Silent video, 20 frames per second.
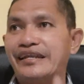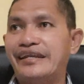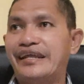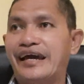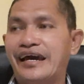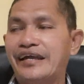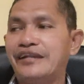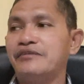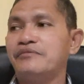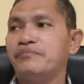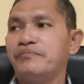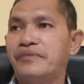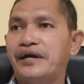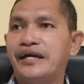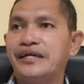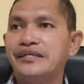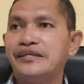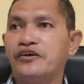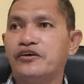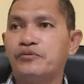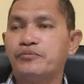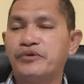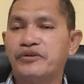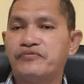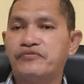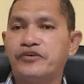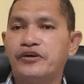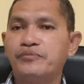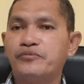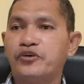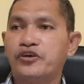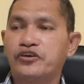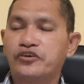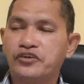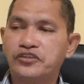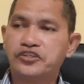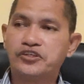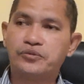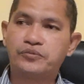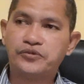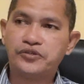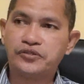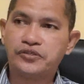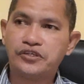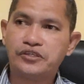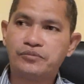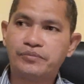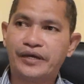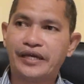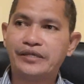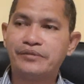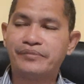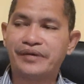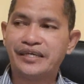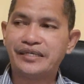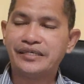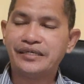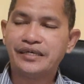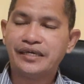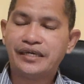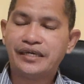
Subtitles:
done by or performed or contributed by my